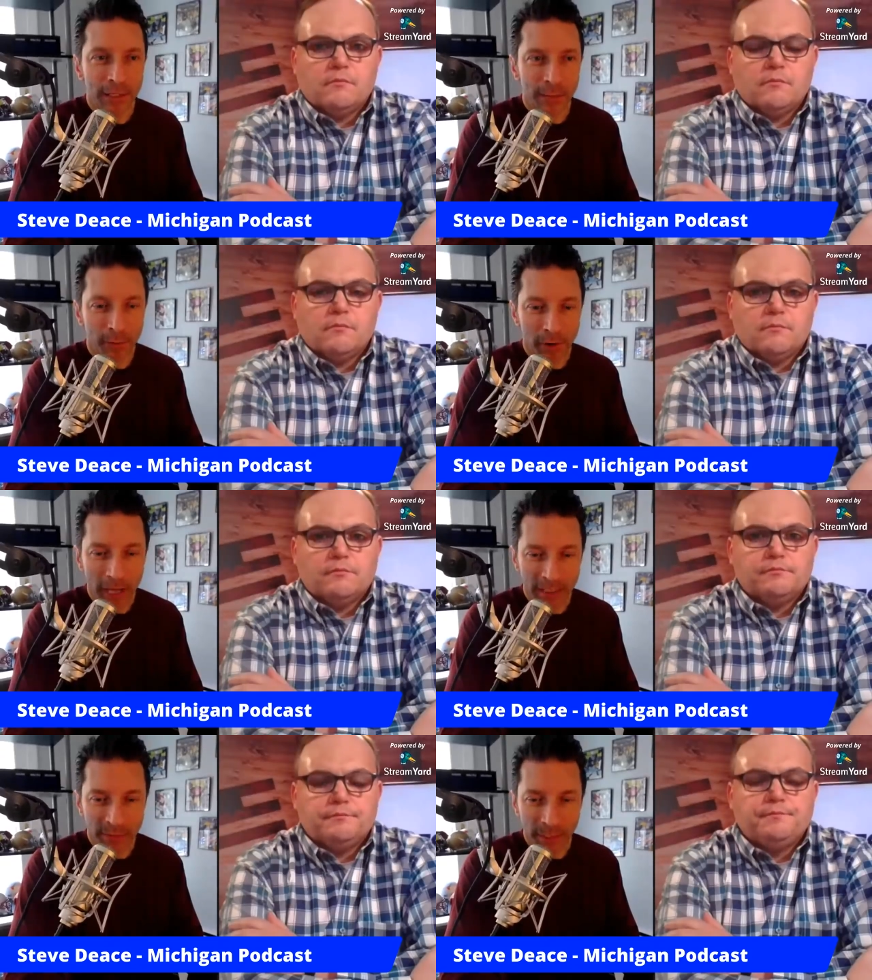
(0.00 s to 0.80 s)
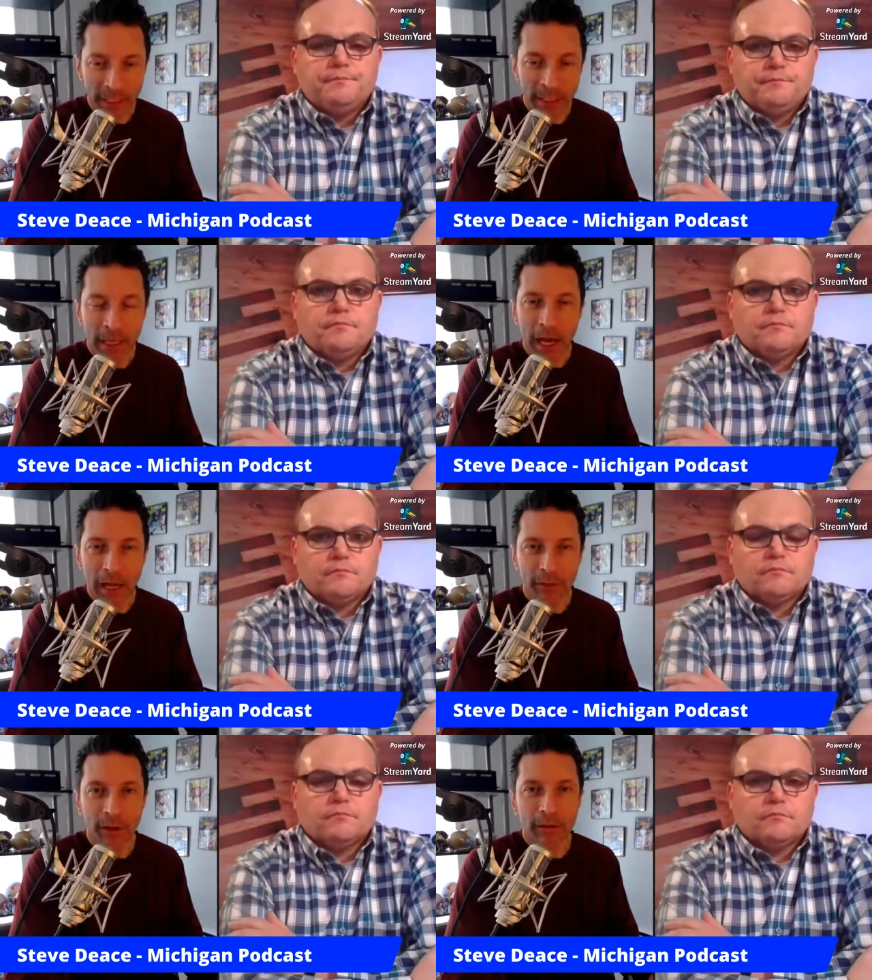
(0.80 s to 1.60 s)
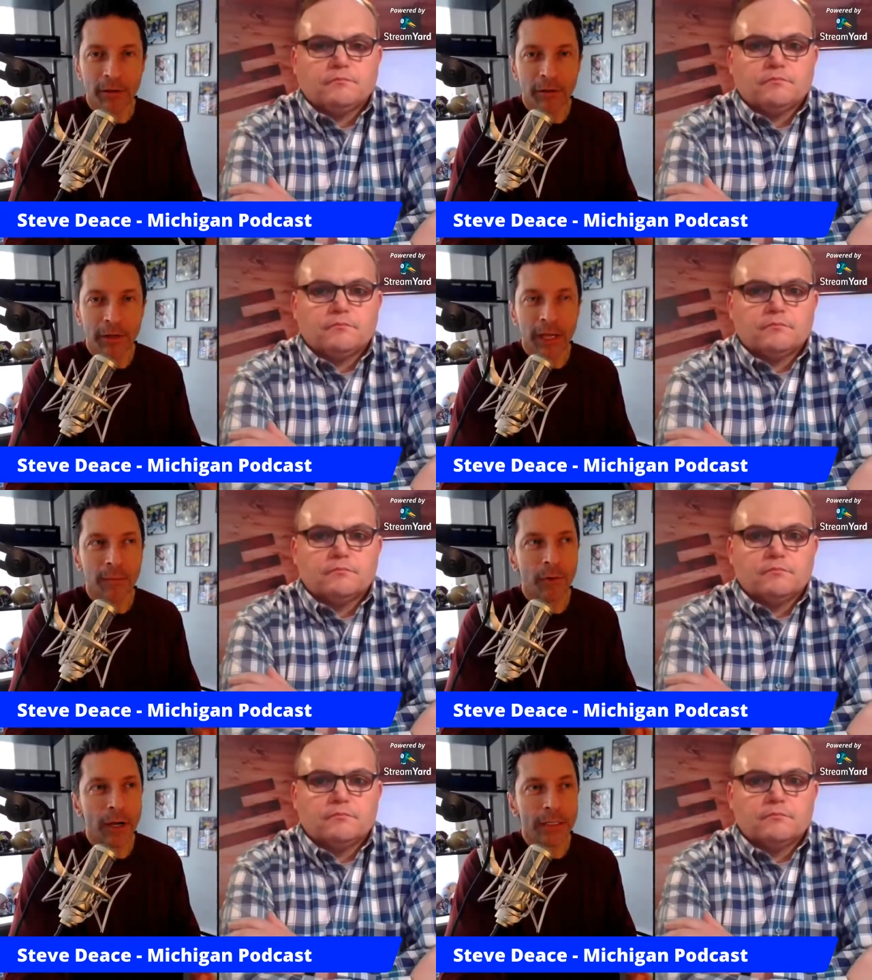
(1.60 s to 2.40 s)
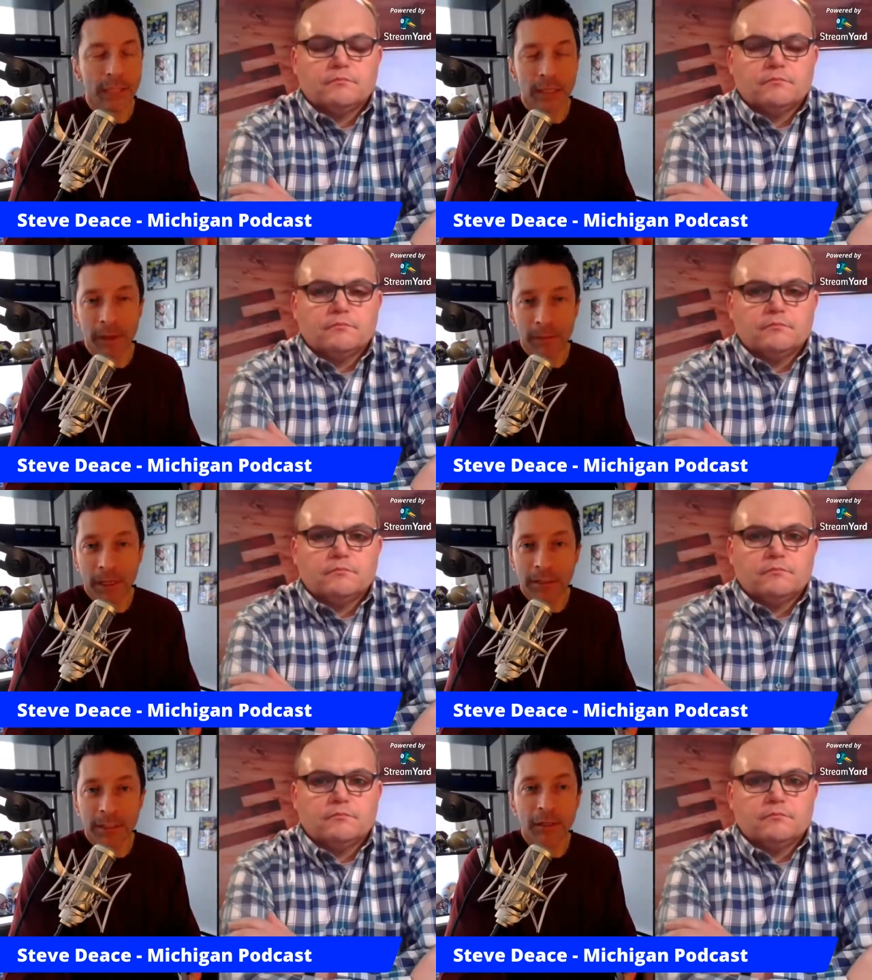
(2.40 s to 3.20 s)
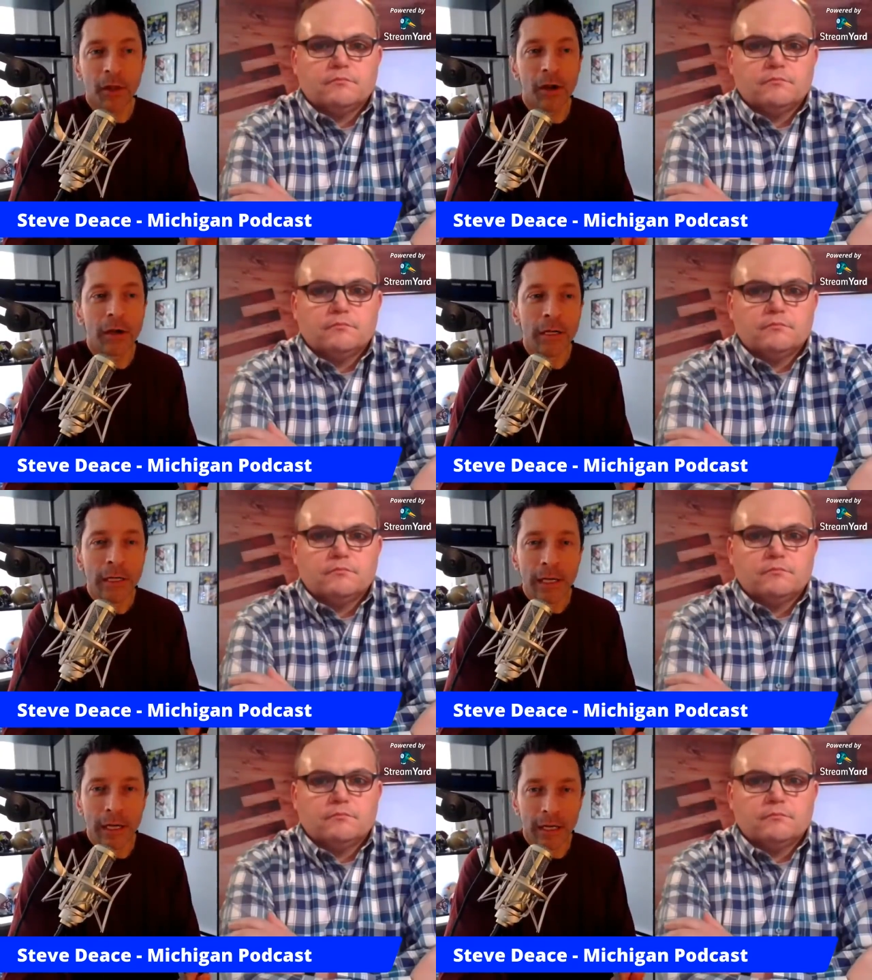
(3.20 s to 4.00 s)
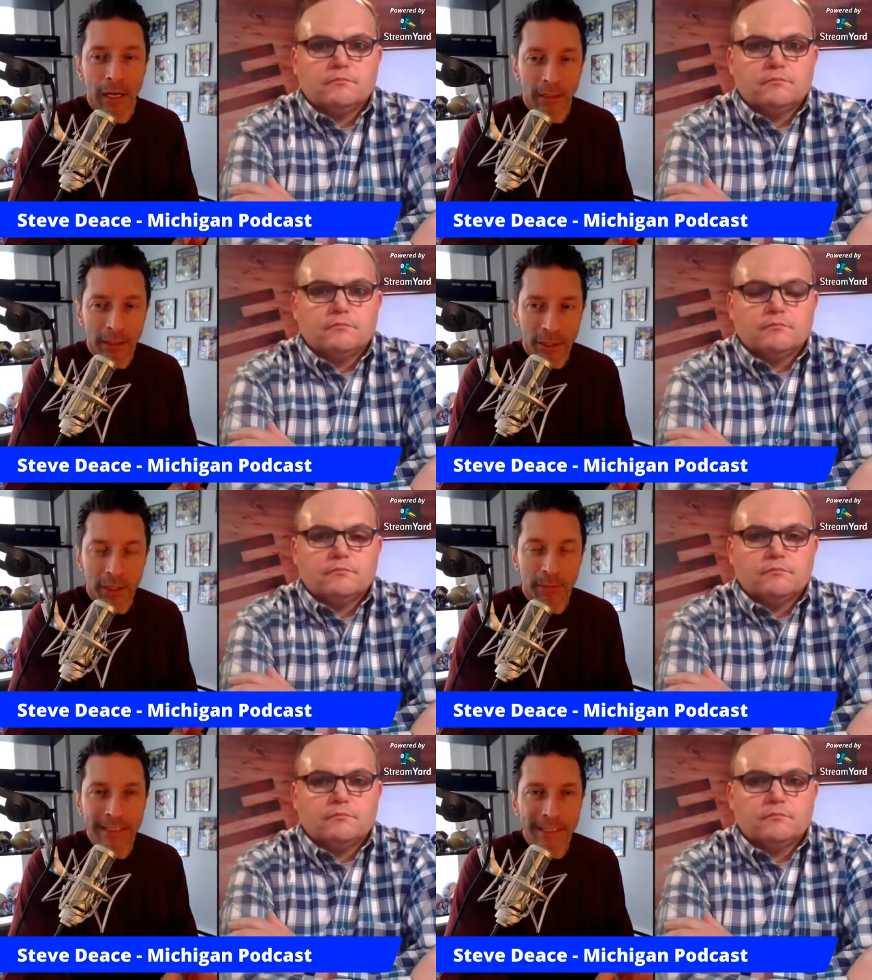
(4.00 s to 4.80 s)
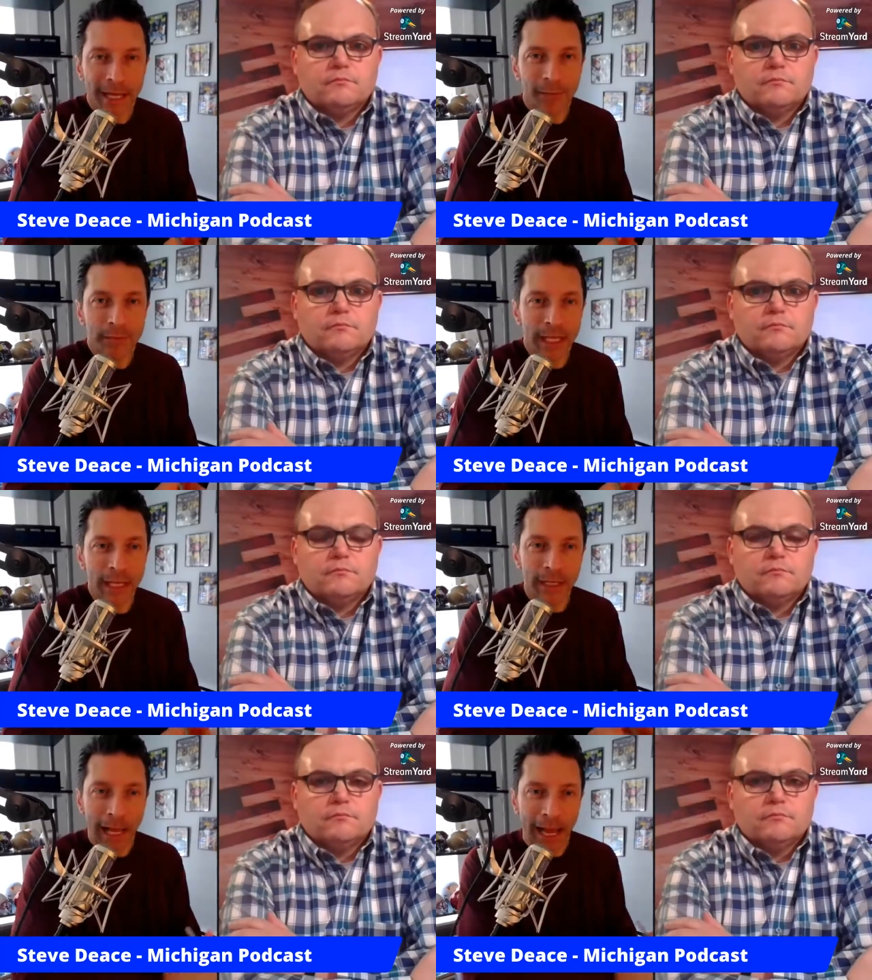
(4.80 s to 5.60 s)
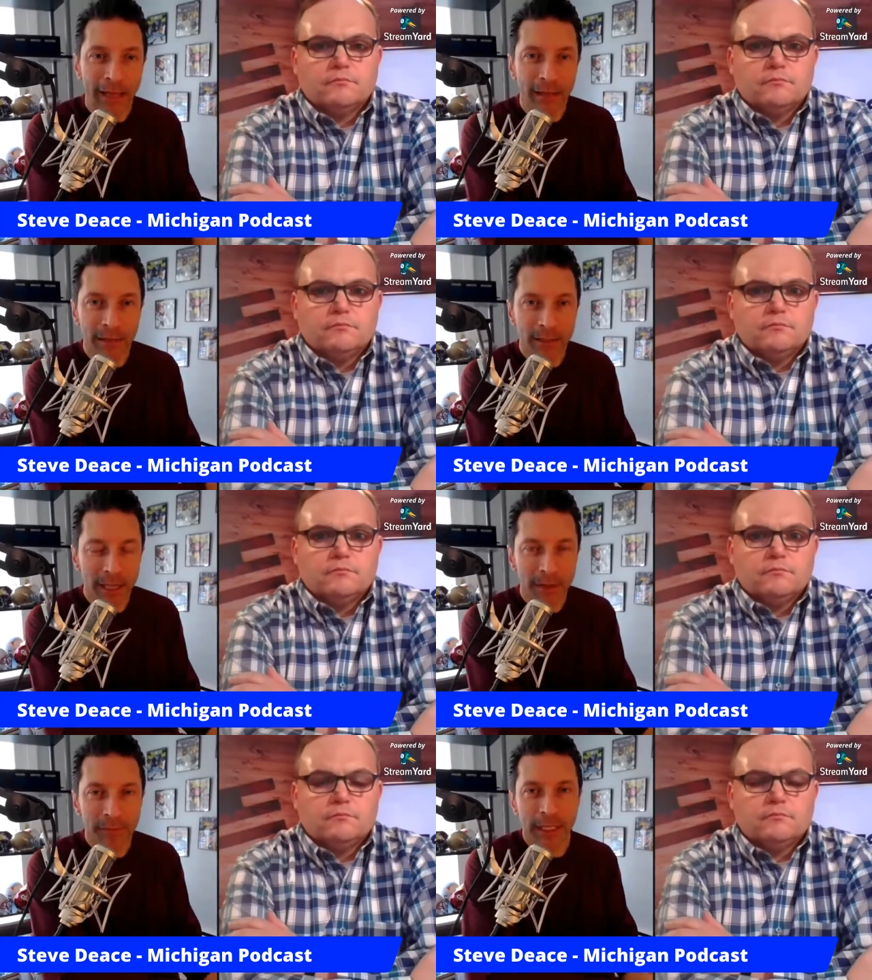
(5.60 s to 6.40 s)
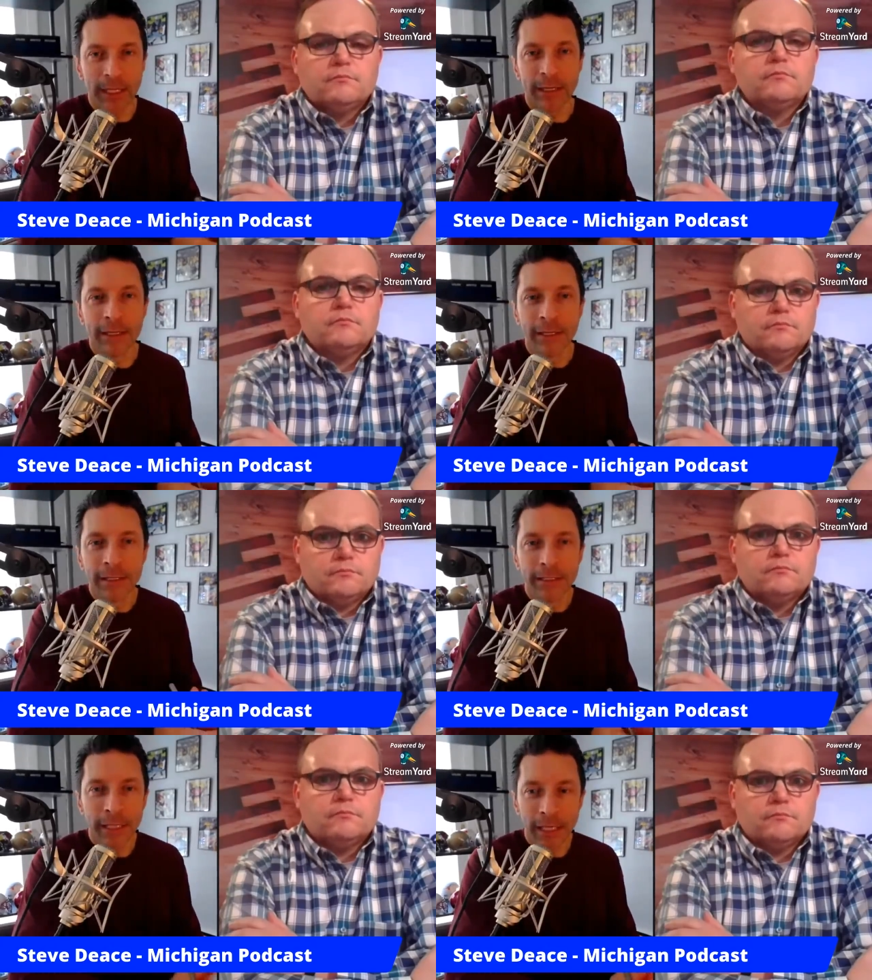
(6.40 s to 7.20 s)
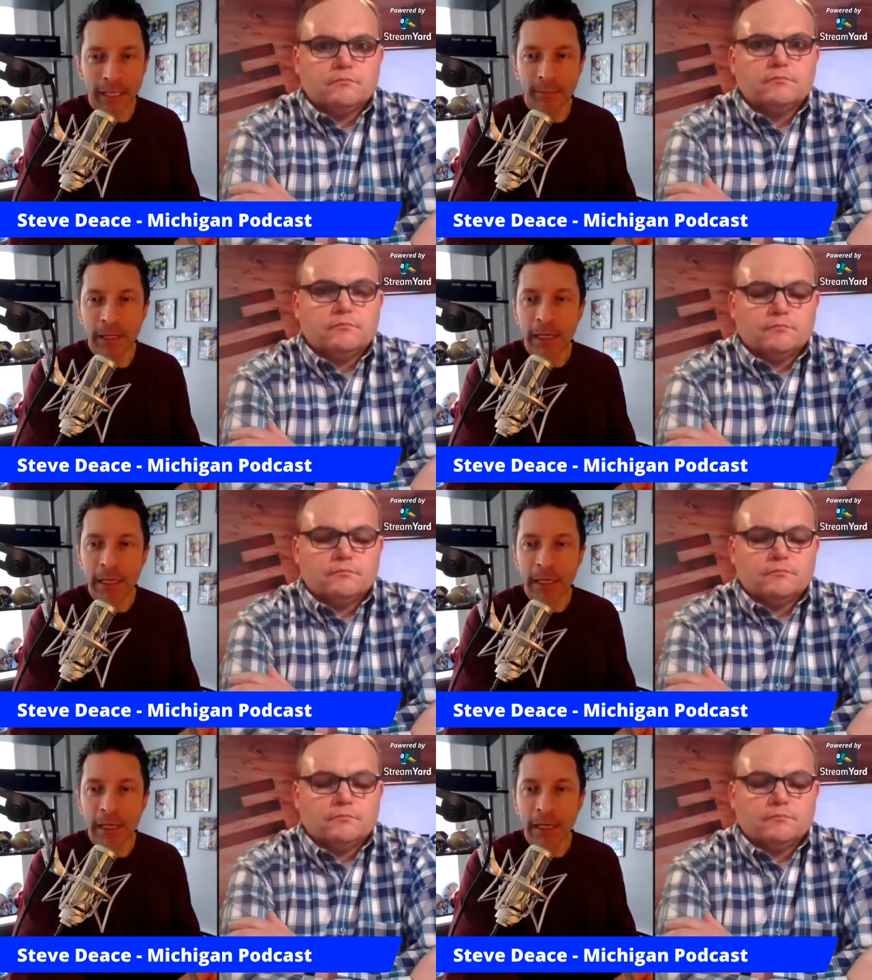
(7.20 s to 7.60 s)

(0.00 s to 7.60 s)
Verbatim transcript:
Speaker 1: surprised me. I thought Notre Dame was, and maybe they still are, uh, a legitimate top ten, end of the top ten team.